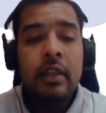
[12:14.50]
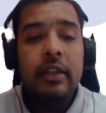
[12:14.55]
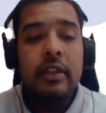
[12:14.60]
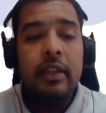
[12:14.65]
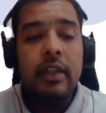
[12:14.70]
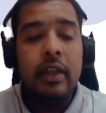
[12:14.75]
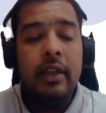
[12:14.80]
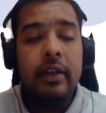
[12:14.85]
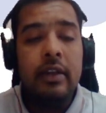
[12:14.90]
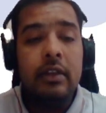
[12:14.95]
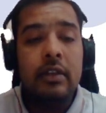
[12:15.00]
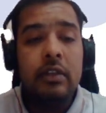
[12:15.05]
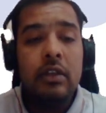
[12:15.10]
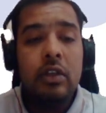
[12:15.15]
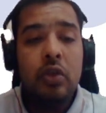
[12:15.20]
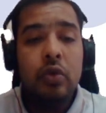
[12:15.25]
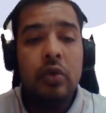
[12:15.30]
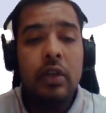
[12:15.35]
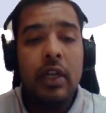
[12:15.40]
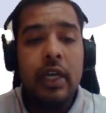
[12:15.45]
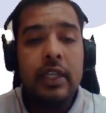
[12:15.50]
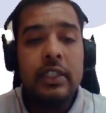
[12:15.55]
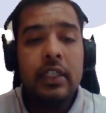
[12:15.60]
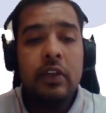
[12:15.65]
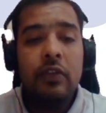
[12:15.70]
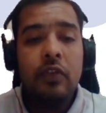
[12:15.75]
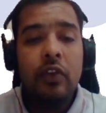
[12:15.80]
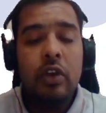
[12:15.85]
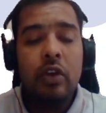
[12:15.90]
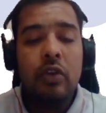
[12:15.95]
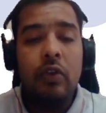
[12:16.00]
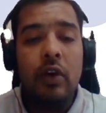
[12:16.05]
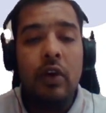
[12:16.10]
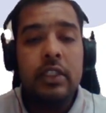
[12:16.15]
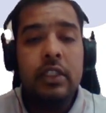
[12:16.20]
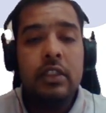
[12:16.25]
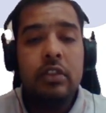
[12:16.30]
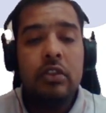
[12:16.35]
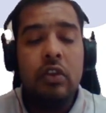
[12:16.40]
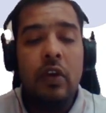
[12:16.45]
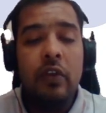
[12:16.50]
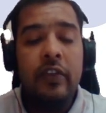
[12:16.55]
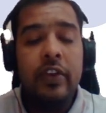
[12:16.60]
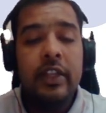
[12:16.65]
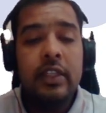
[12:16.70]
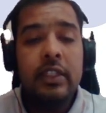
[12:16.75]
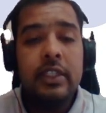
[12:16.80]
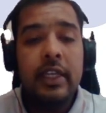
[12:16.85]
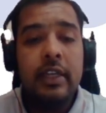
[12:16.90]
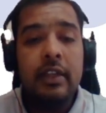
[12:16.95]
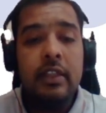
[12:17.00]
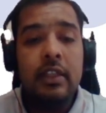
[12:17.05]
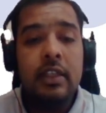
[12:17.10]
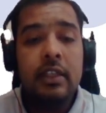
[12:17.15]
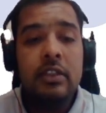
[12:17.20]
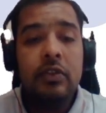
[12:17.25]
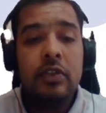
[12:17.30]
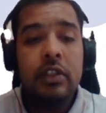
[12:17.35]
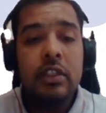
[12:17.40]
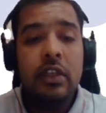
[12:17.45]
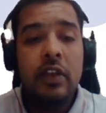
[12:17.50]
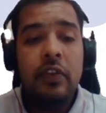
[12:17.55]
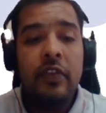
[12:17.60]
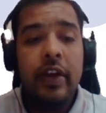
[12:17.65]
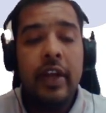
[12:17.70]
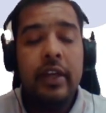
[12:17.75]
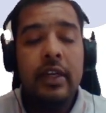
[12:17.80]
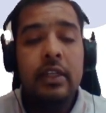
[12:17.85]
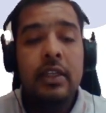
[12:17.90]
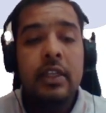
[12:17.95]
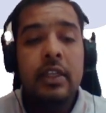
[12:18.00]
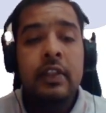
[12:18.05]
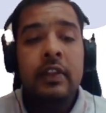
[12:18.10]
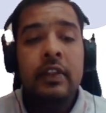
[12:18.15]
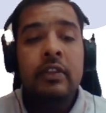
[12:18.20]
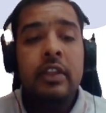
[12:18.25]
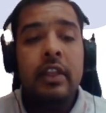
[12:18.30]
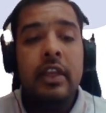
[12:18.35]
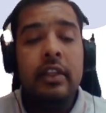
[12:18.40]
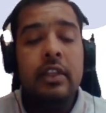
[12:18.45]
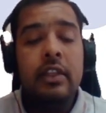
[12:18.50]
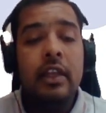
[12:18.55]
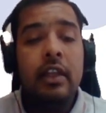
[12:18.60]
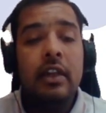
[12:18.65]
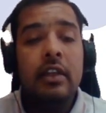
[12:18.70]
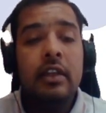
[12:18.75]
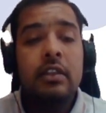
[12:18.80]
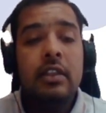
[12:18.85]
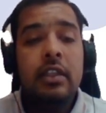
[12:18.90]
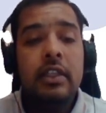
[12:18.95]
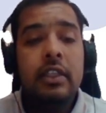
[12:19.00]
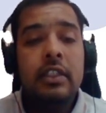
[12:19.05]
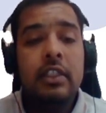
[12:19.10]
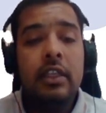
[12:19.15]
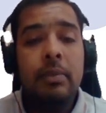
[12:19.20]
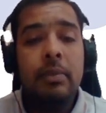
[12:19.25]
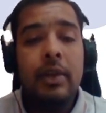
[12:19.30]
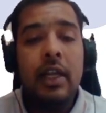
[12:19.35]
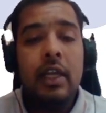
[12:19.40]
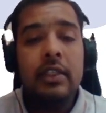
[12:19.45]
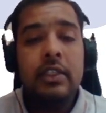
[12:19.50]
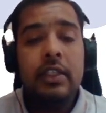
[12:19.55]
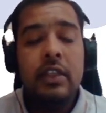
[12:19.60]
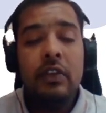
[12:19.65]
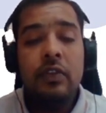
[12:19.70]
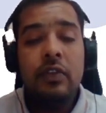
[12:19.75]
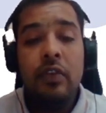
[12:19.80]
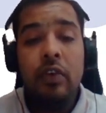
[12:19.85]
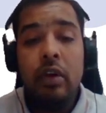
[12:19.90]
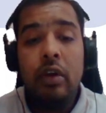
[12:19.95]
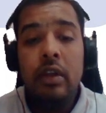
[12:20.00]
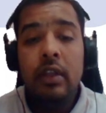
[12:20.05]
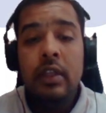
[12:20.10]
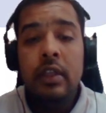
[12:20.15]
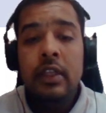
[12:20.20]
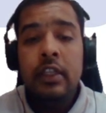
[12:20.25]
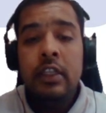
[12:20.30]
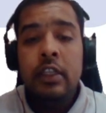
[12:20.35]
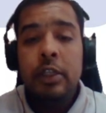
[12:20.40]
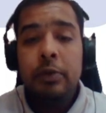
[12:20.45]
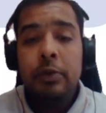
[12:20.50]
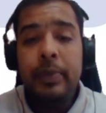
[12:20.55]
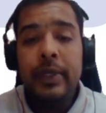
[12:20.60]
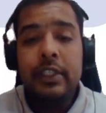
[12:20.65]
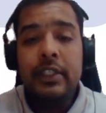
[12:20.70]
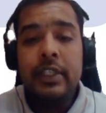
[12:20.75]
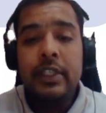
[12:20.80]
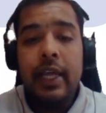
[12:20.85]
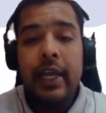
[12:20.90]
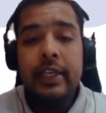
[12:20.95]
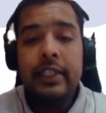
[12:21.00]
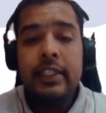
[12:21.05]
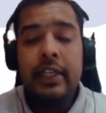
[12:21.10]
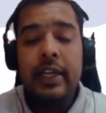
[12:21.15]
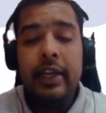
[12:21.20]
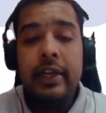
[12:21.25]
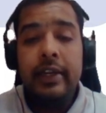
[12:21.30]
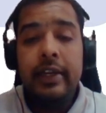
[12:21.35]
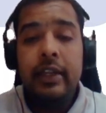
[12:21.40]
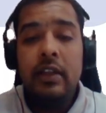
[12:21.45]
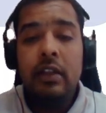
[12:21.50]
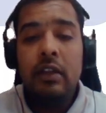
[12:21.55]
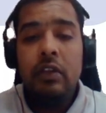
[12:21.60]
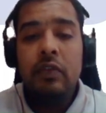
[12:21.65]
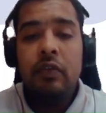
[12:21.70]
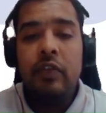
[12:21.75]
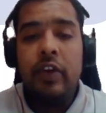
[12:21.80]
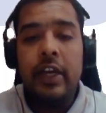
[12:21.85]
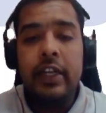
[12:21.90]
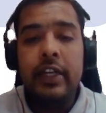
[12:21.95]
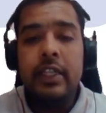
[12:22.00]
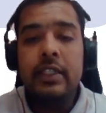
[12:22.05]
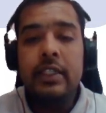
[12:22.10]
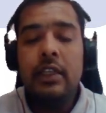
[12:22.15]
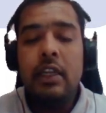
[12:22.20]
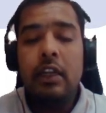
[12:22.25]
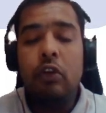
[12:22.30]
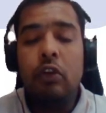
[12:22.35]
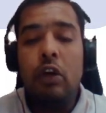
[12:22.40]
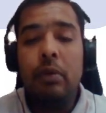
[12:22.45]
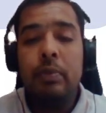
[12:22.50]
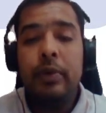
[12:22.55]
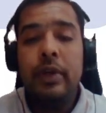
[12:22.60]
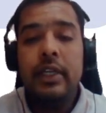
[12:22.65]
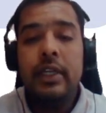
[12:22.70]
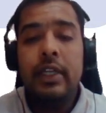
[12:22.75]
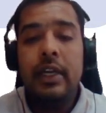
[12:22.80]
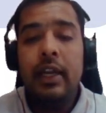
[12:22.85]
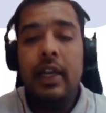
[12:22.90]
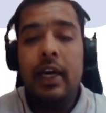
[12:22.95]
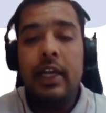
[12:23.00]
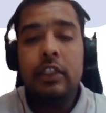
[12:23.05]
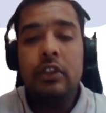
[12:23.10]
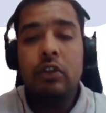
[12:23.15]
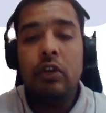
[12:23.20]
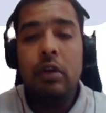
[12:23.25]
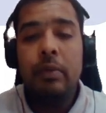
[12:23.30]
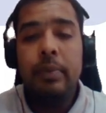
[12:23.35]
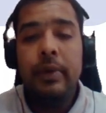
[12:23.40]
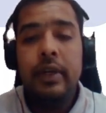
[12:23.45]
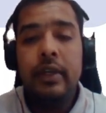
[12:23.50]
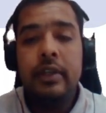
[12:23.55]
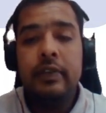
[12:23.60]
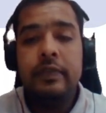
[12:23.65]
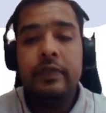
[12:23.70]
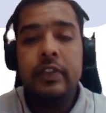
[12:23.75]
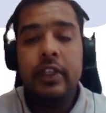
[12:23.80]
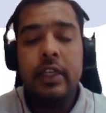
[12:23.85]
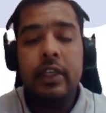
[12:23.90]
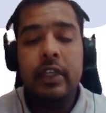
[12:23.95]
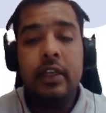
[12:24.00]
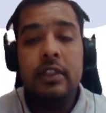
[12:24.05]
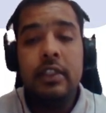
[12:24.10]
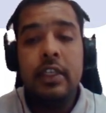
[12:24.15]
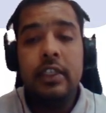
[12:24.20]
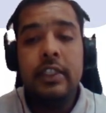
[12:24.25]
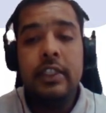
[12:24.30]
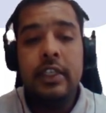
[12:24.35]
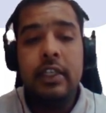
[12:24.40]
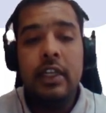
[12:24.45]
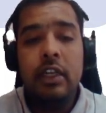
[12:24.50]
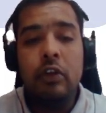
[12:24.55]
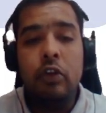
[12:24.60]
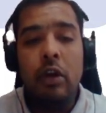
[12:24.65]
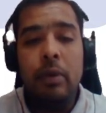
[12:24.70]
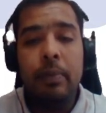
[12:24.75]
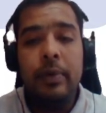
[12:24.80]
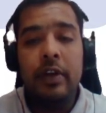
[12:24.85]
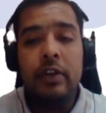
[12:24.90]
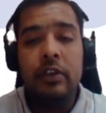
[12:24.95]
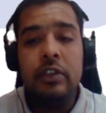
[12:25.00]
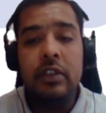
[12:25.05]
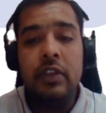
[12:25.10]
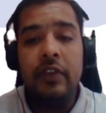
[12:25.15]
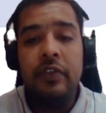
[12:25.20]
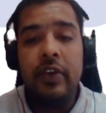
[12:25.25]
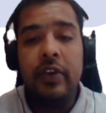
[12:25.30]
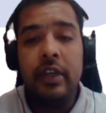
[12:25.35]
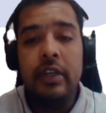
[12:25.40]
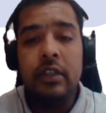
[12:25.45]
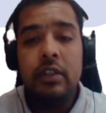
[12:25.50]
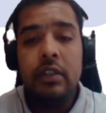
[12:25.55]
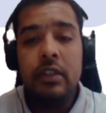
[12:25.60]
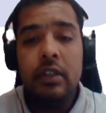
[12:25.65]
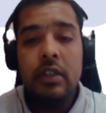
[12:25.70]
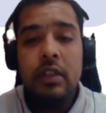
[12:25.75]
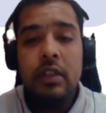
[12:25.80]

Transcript: Then two classes for quasi sovereigns and others was defined, and there are three subclasses for specialized lending, financial corporate and large corporate, and other general corporate was defined.